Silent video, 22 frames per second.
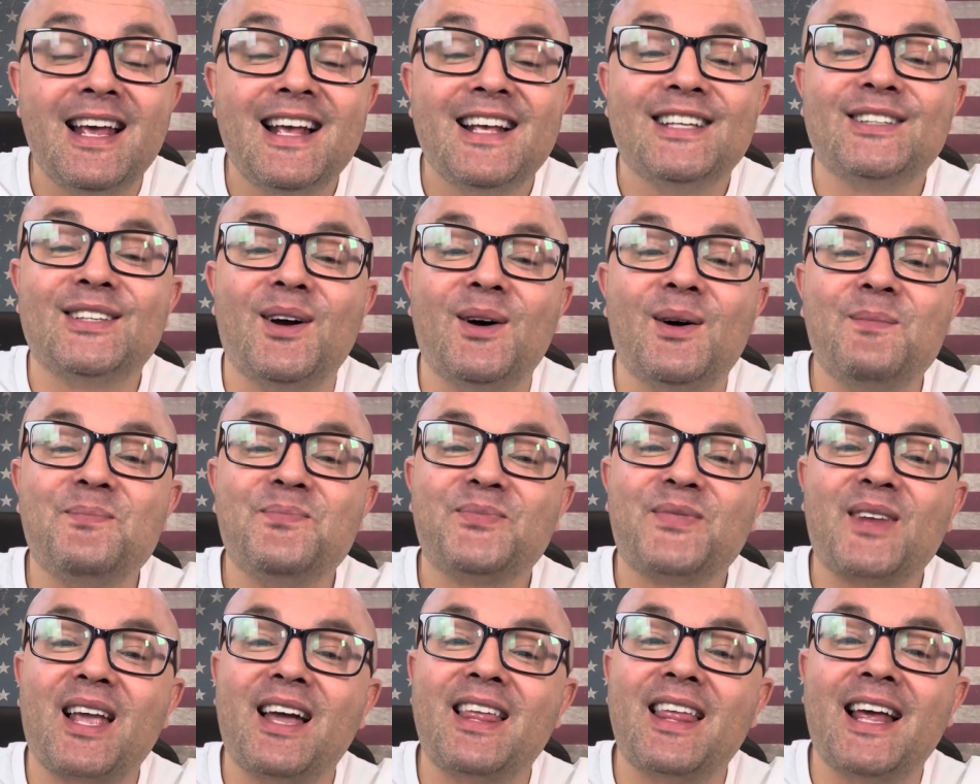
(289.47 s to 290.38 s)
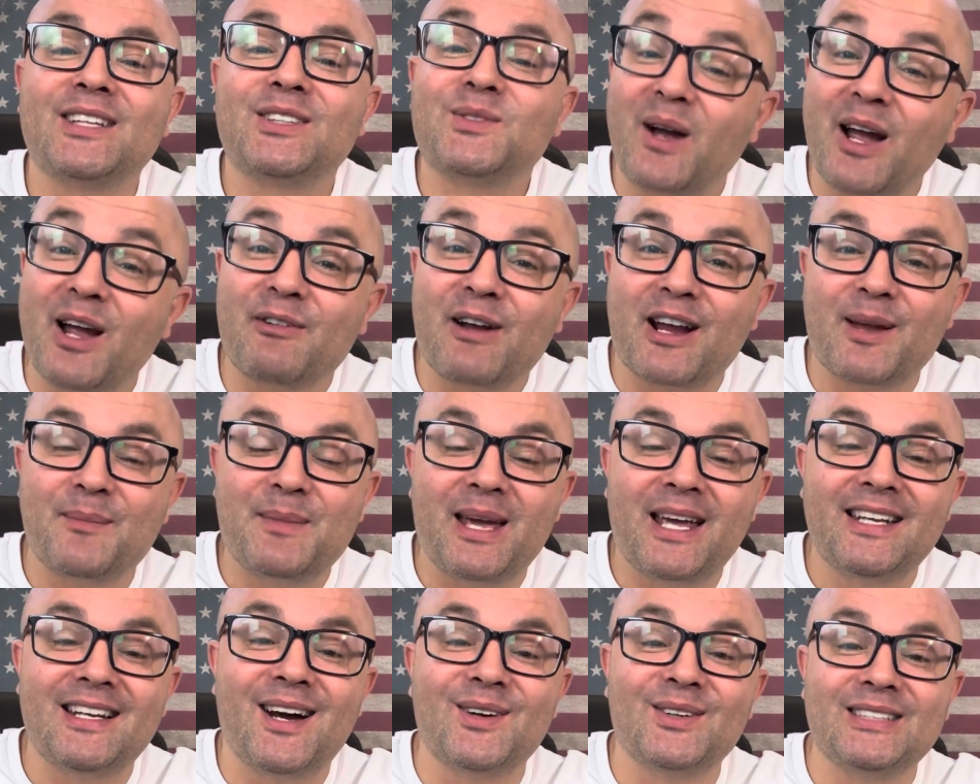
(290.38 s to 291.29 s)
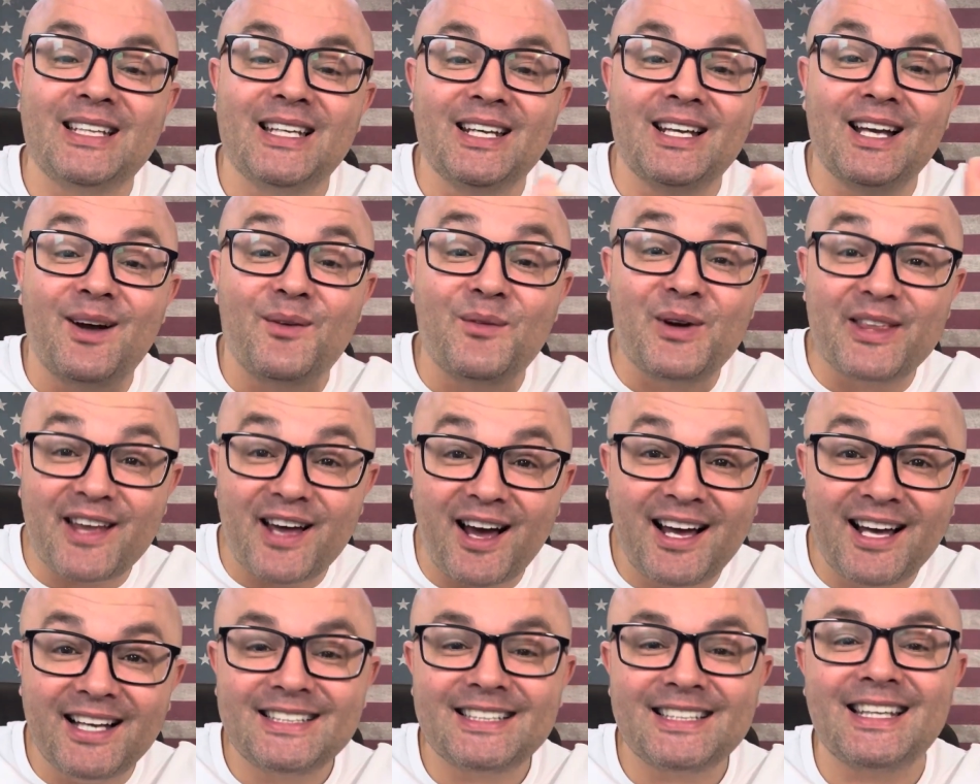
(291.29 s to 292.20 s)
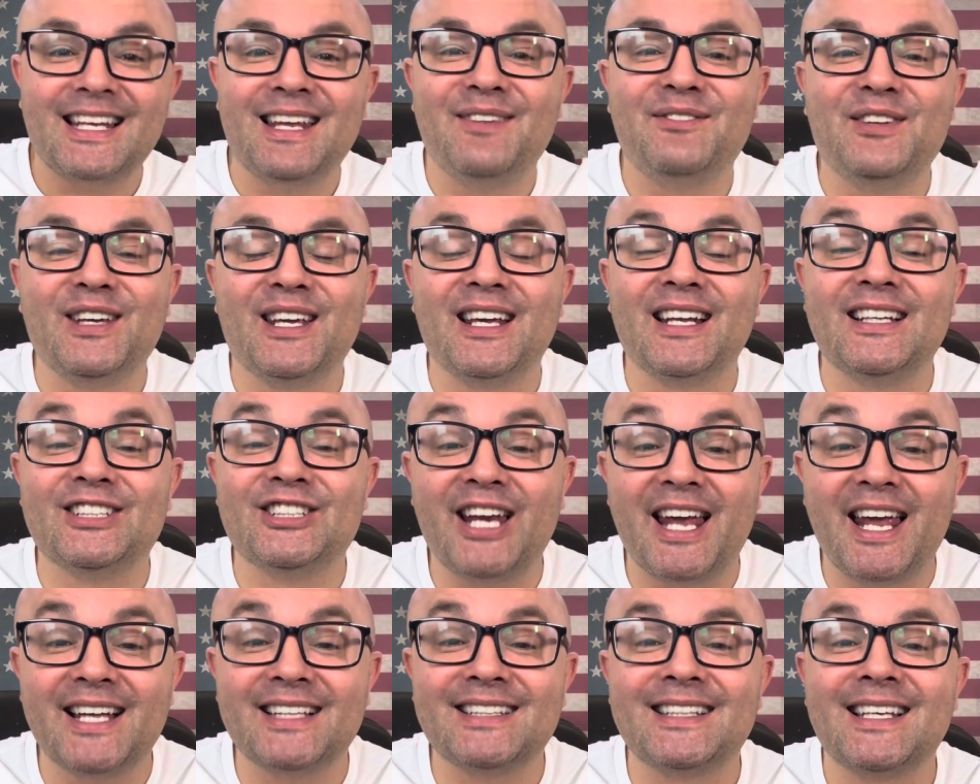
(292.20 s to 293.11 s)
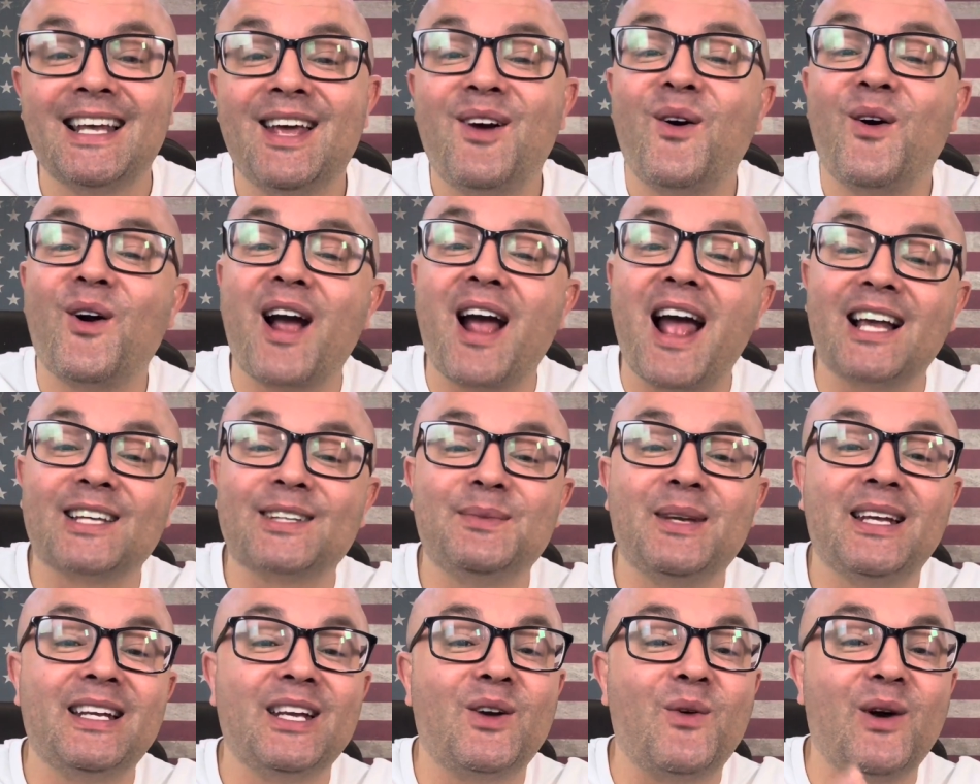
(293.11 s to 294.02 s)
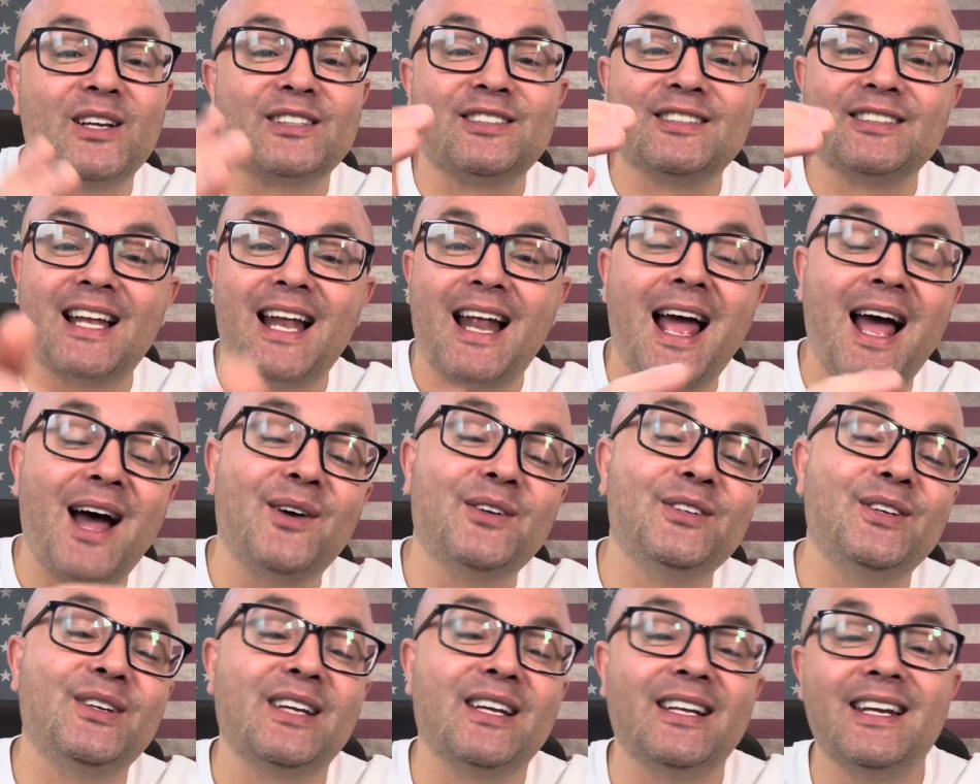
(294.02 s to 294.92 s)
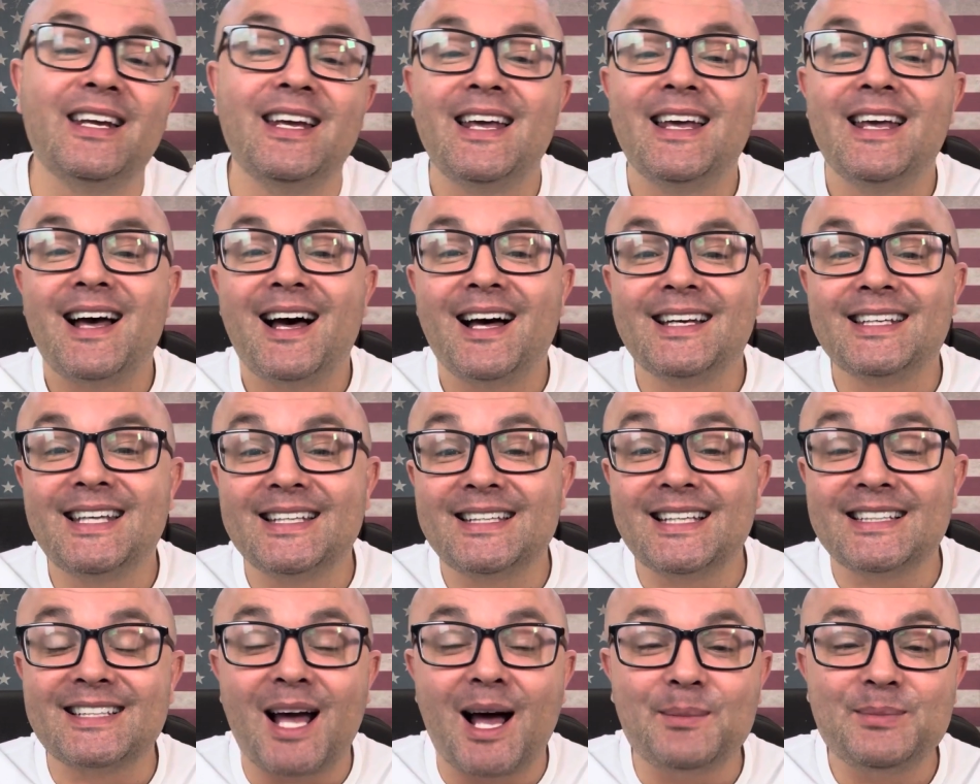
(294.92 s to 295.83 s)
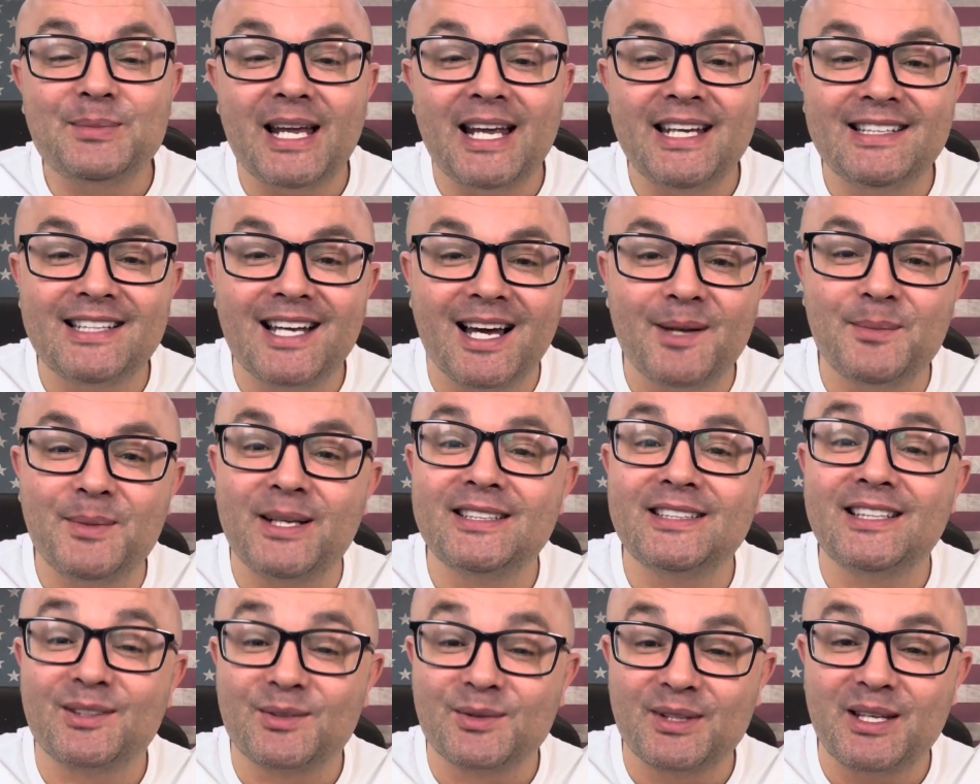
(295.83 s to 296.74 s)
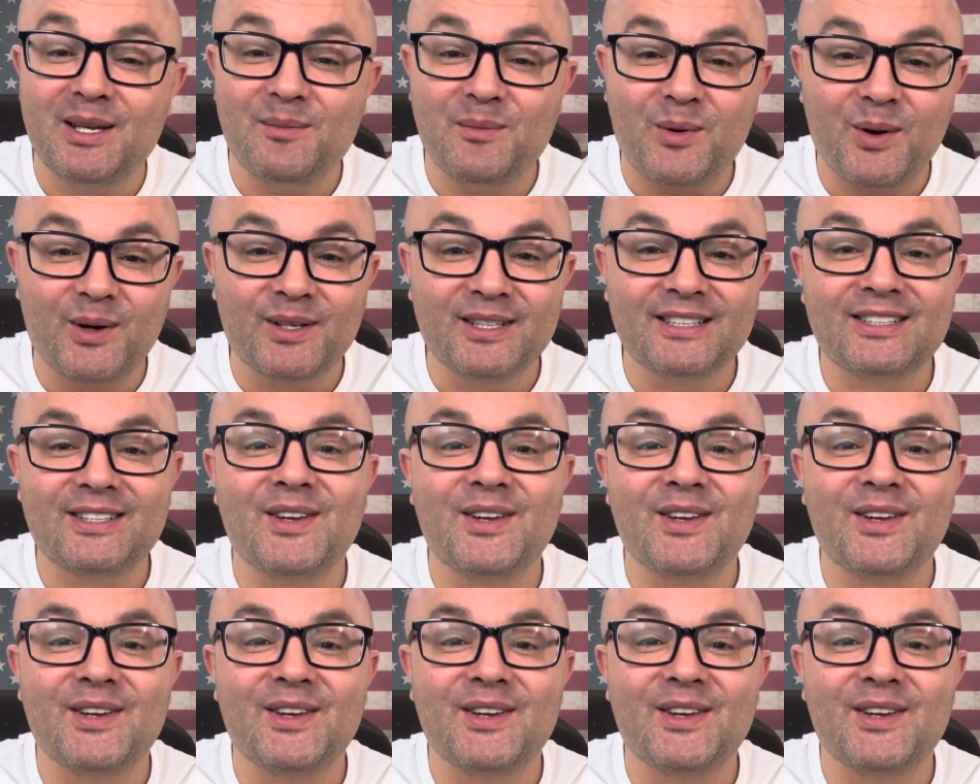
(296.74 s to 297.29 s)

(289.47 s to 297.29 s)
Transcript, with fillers: So that's why I recommend hosting with us if you get a chance or ask me any questions on how you can uh, get this update done because it's really important.